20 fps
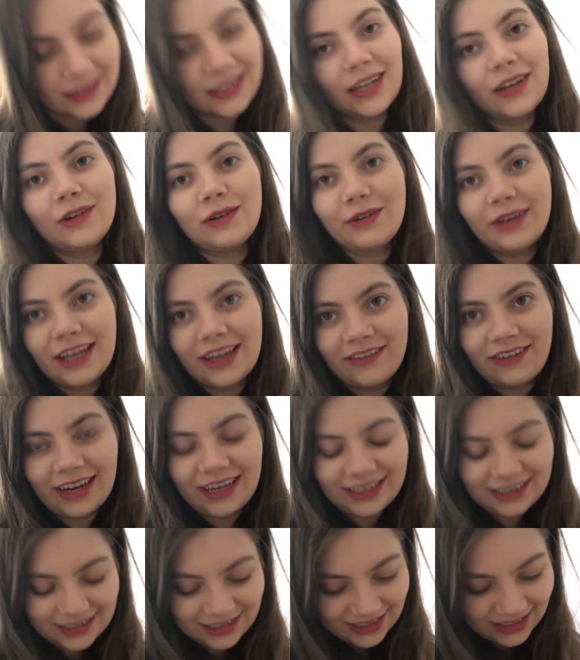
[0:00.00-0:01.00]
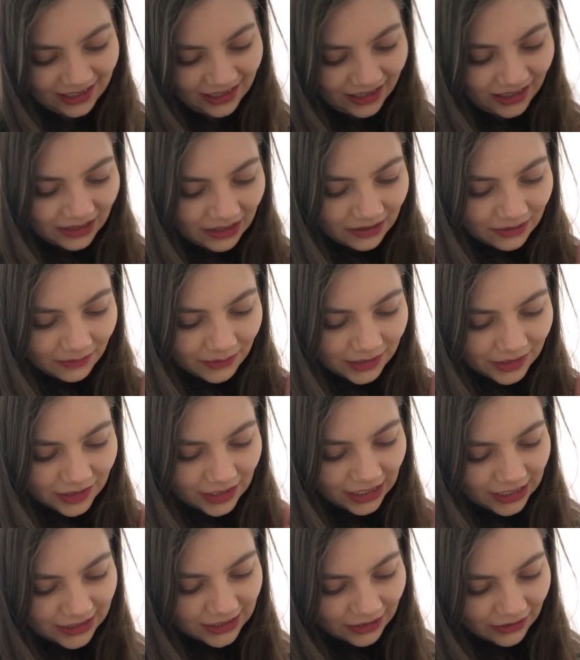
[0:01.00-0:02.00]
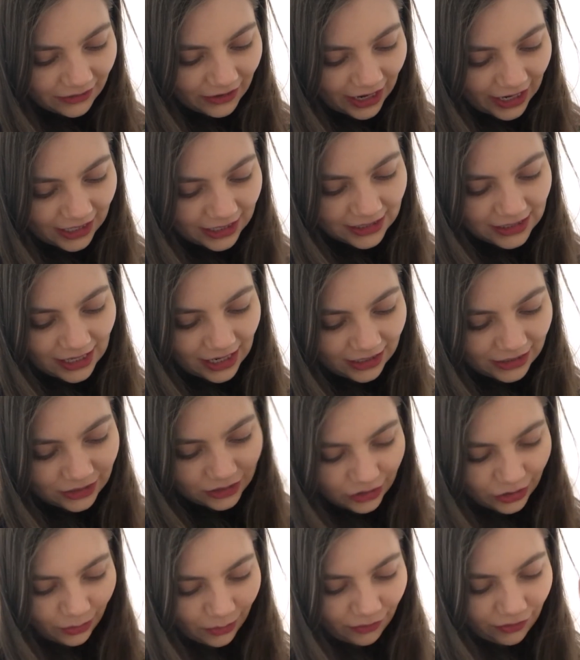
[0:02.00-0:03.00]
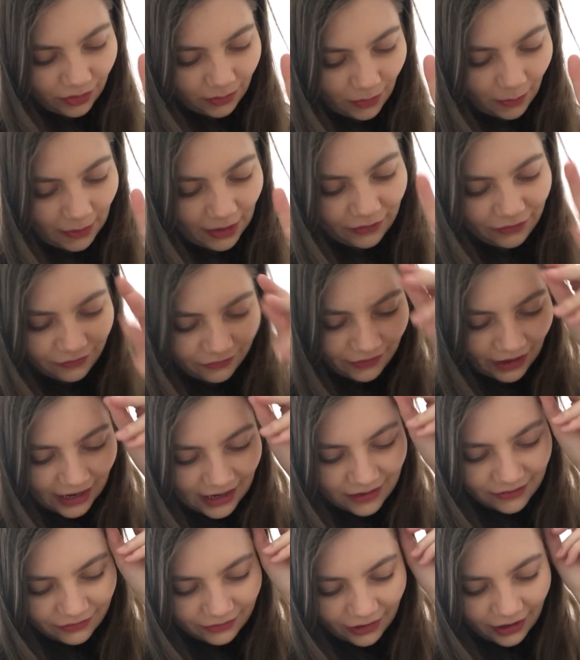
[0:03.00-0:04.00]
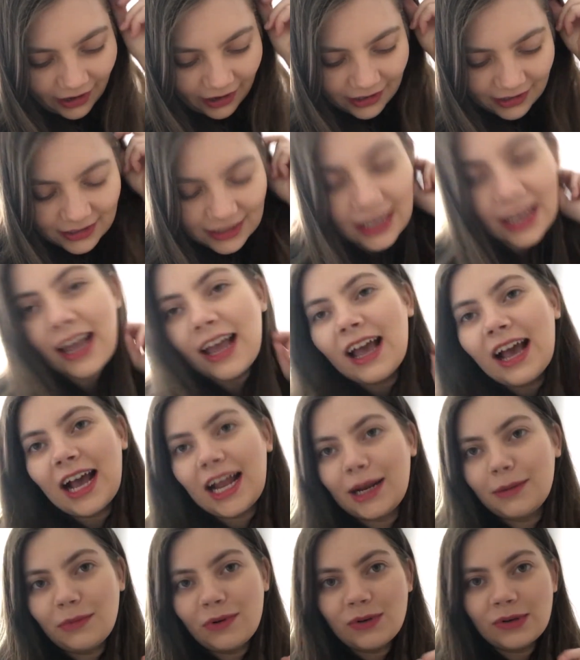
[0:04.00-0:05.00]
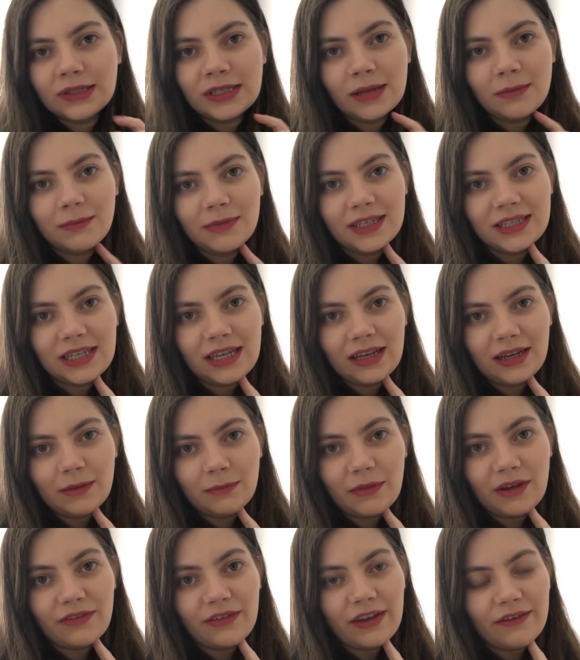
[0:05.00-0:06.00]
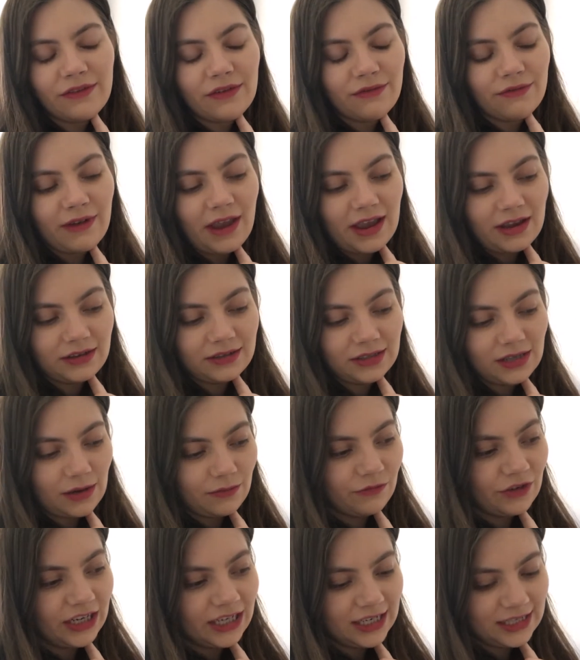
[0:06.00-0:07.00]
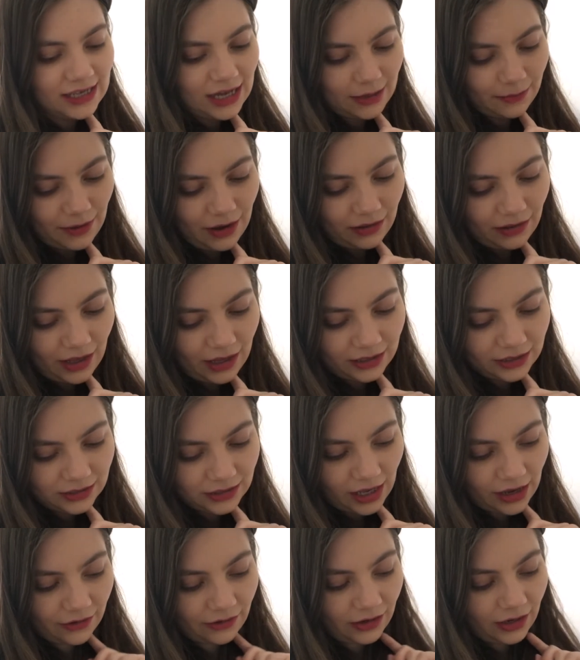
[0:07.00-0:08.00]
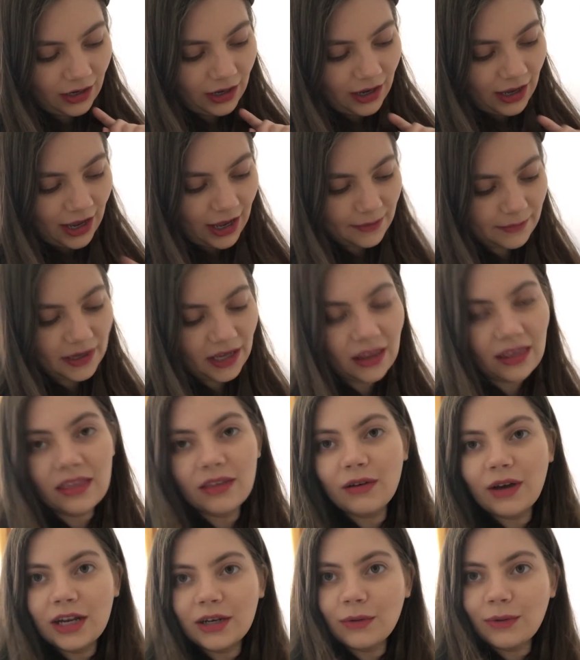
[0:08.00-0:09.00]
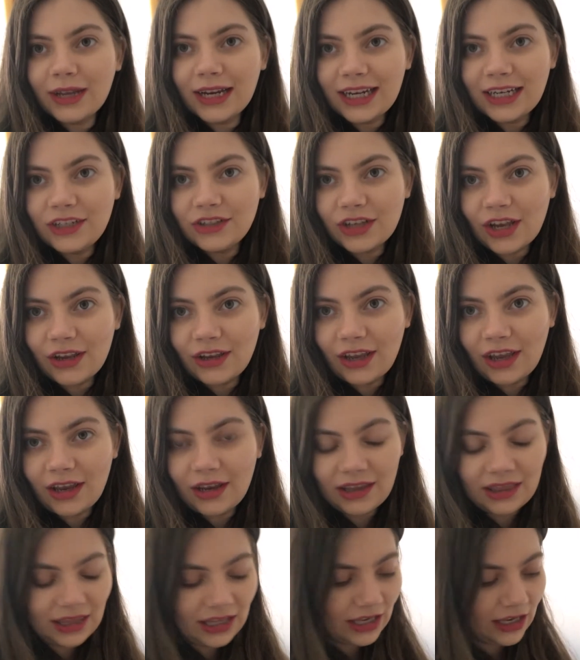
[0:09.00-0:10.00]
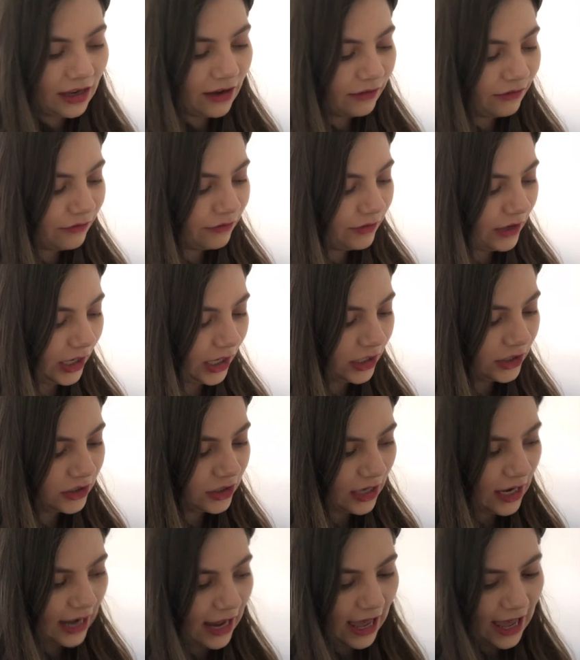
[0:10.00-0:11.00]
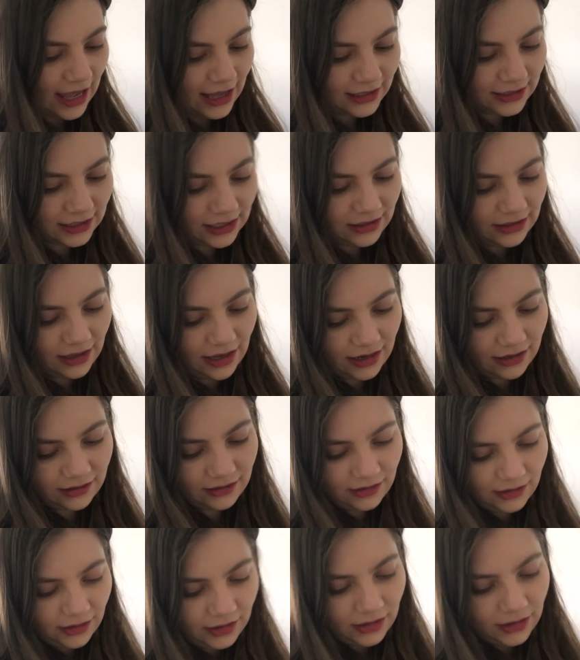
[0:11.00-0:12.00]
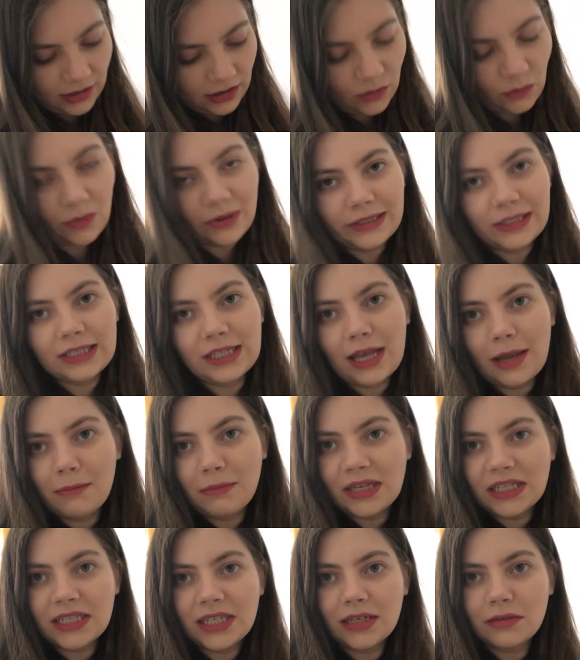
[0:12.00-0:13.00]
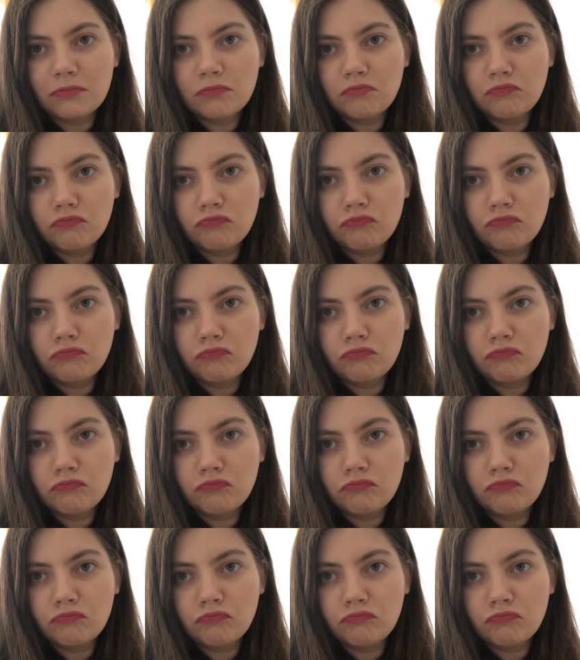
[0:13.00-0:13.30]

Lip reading: single earrings, which isn't great, and two of them are my favourite, and I'm also missing my favourite ring, so I'm really sad about that. So I thought I'd quickly show you the finished layers and then the ones that I'm missing.